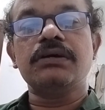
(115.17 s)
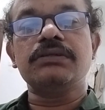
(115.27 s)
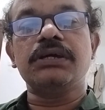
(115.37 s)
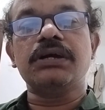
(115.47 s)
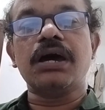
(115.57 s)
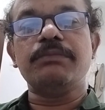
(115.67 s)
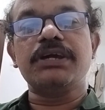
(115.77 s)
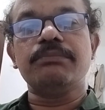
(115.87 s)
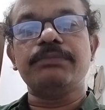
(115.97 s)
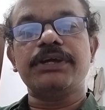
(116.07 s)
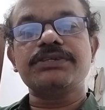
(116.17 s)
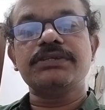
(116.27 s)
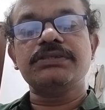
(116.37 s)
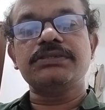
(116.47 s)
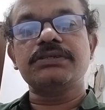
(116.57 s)
the karmic
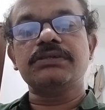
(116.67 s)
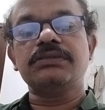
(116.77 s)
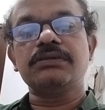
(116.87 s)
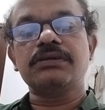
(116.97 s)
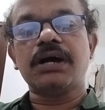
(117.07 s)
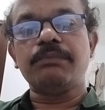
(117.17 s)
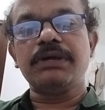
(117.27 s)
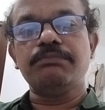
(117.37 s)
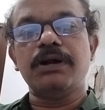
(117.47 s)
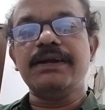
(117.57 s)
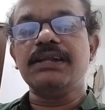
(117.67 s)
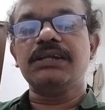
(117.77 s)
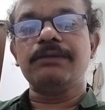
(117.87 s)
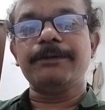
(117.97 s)
impressions, the karmic burden that